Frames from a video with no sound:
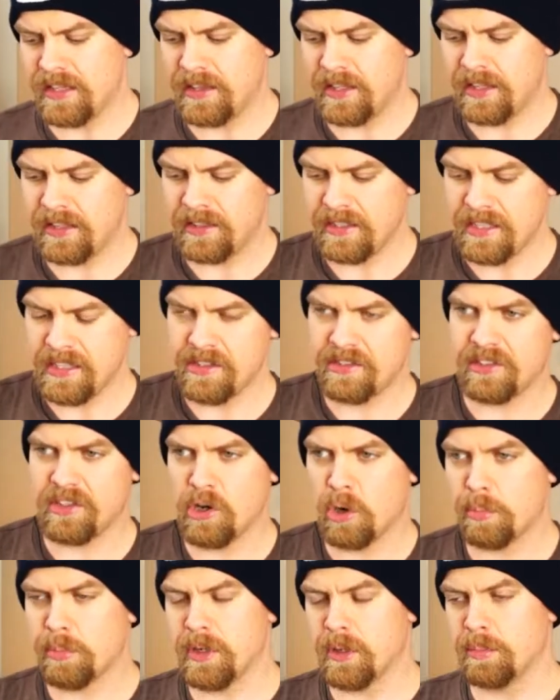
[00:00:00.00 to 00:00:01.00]
and then the
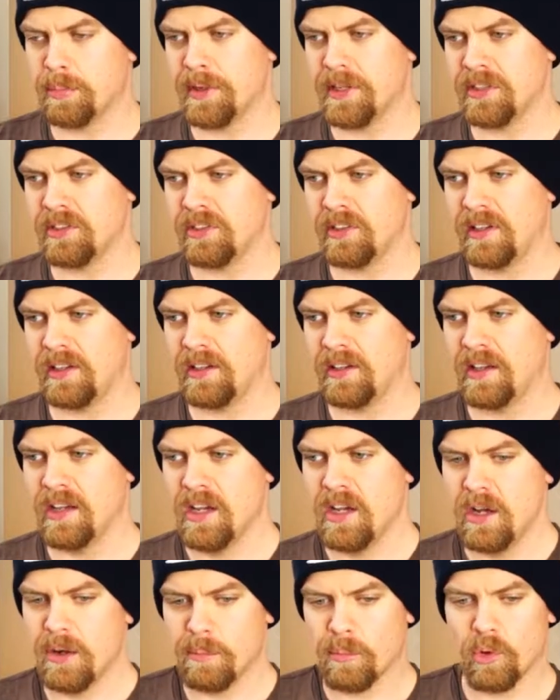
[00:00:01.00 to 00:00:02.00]
Ethiopia brings in
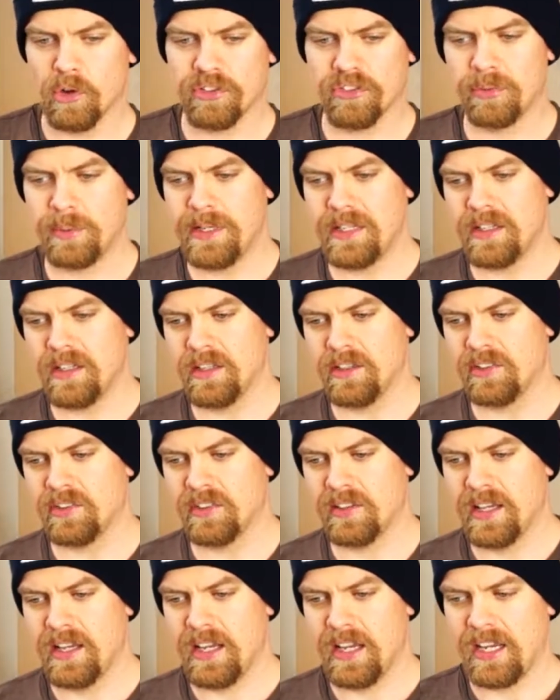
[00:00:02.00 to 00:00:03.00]
more
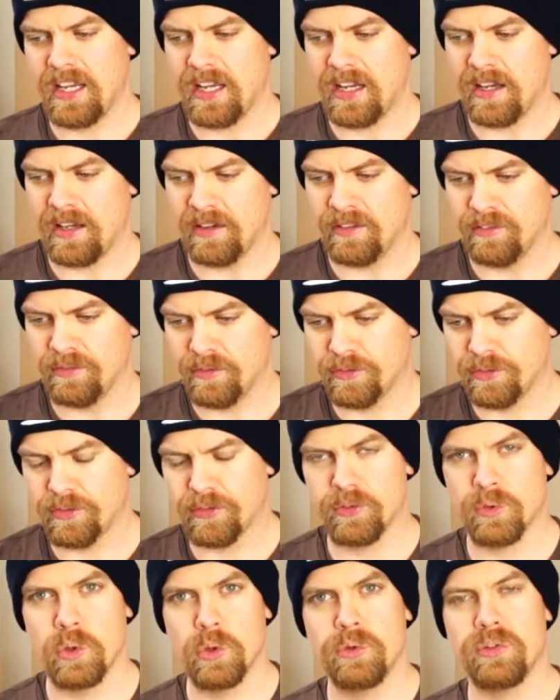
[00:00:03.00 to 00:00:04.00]
sweetness and
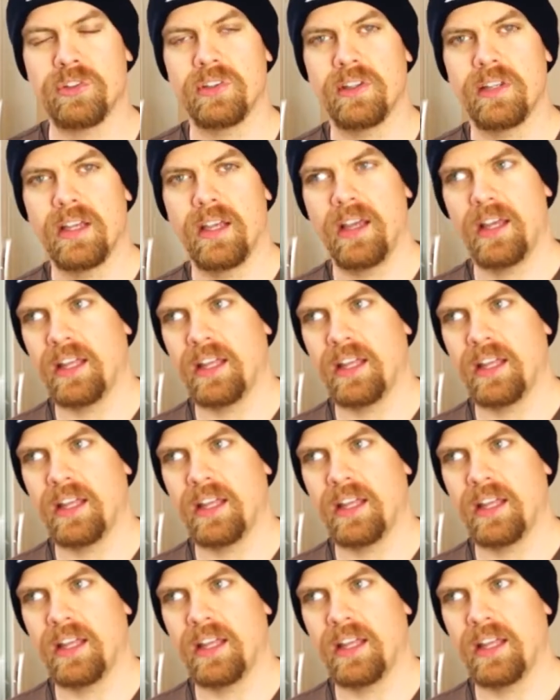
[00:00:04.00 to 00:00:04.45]
fruit